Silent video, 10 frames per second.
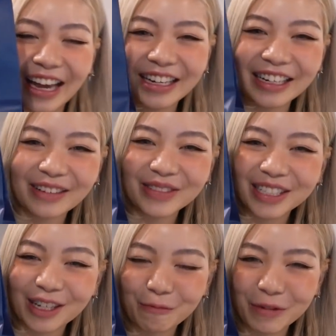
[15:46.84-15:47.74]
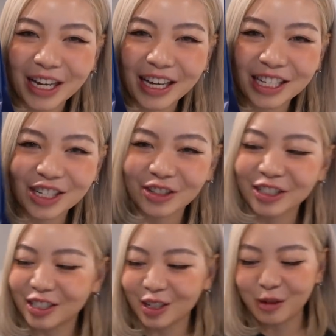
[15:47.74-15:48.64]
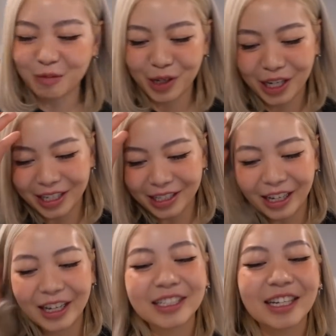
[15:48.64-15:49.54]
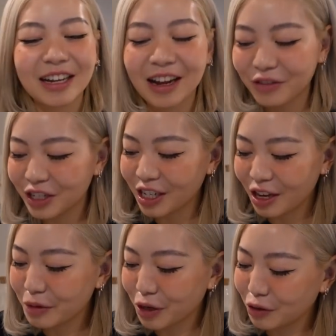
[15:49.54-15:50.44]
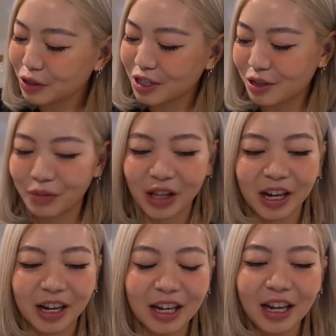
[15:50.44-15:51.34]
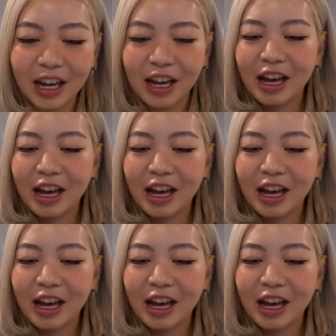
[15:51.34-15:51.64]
ended up stopping at Shortstop because, like I said, every time I go to supply,